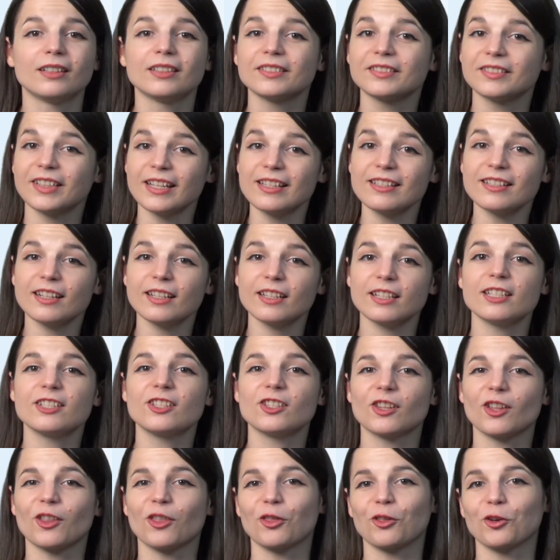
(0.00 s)
Let's get
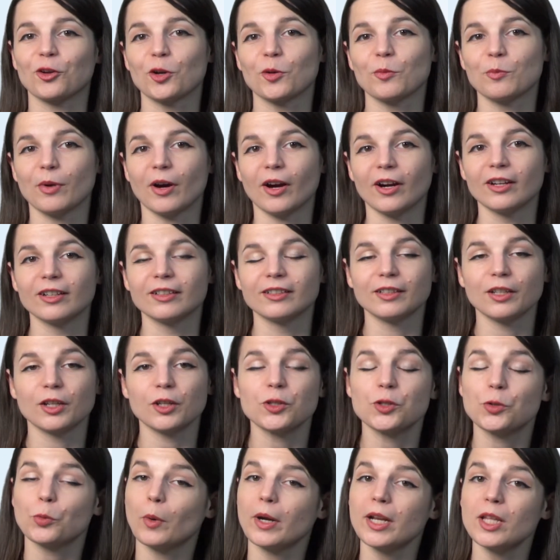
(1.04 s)
into the third part,
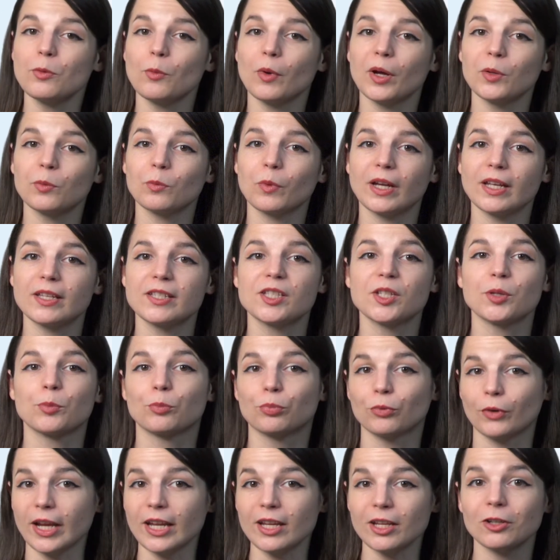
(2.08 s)
21 ways to
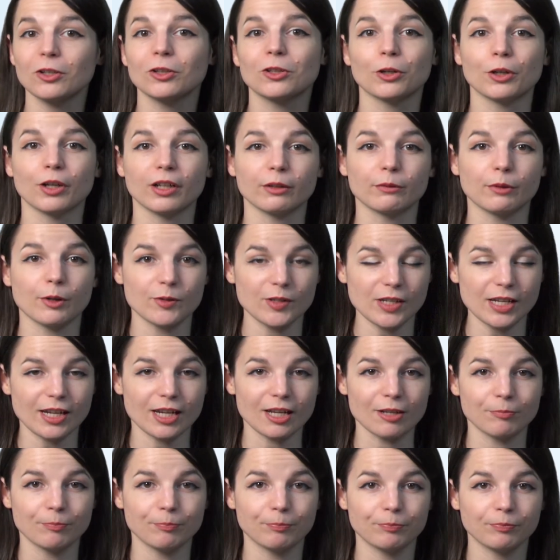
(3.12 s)
break your learning
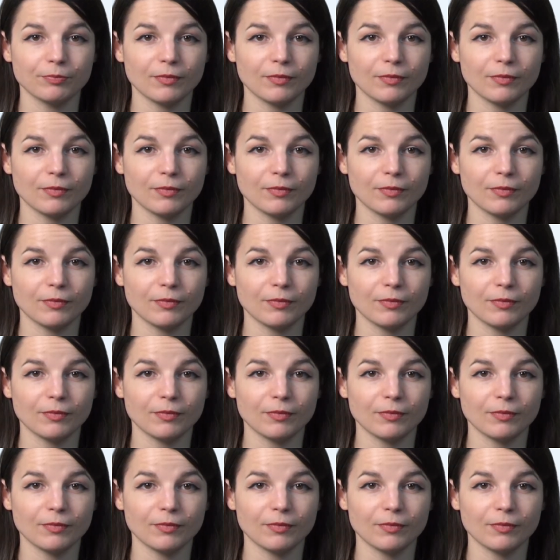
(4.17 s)
routine.